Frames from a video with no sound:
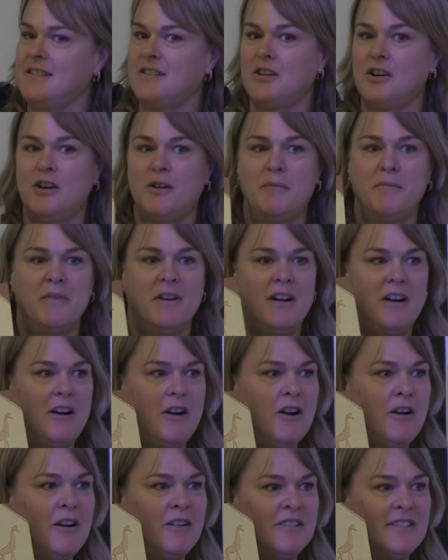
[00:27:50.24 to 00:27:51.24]
is her,
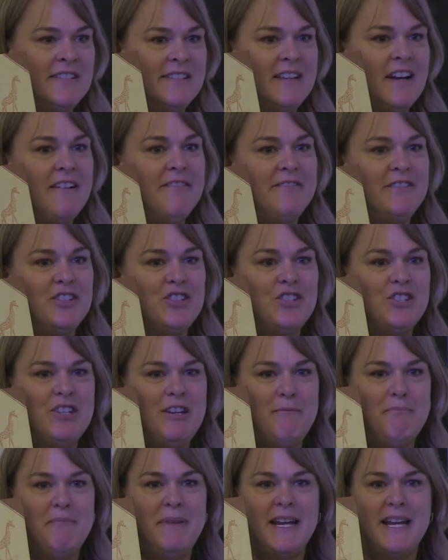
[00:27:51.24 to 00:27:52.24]
her stuffed
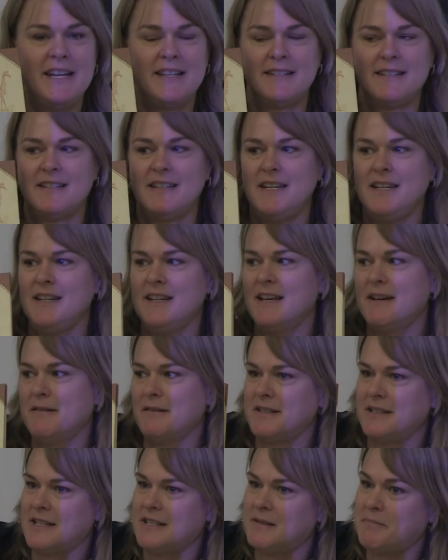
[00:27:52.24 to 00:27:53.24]
chimpanzee that
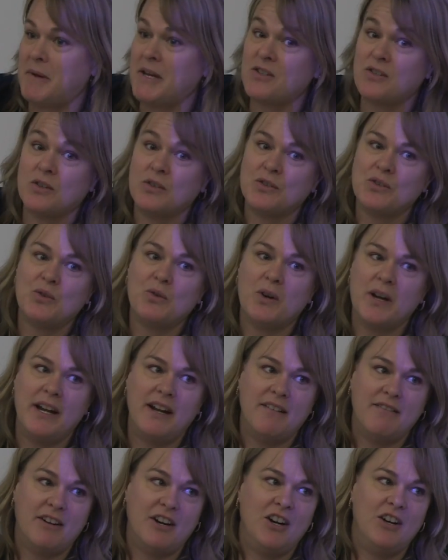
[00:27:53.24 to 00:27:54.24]
was a special
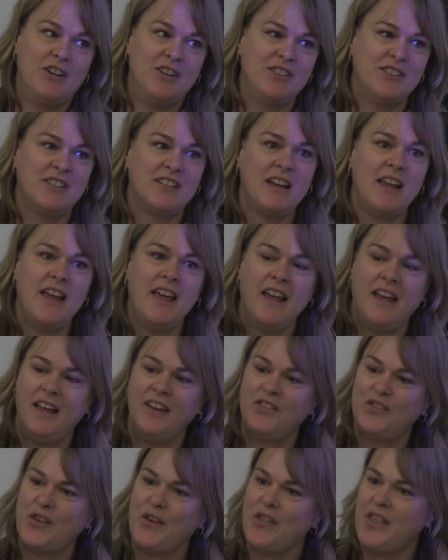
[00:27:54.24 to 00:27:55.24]
toy of hers.
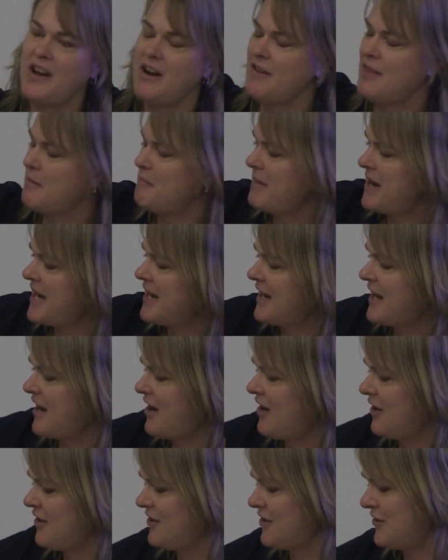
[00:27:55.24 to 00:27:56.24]
And so they're the main
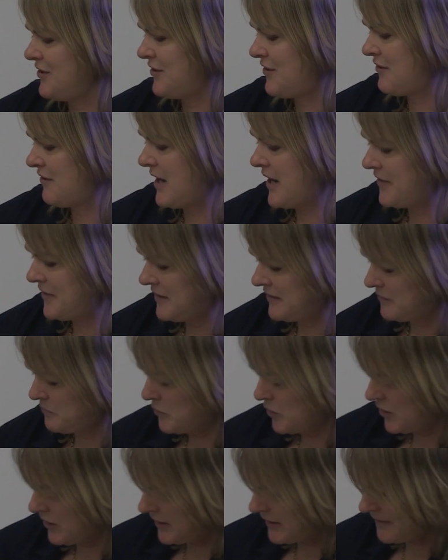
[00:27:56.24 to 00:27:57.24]
characters throughout this book.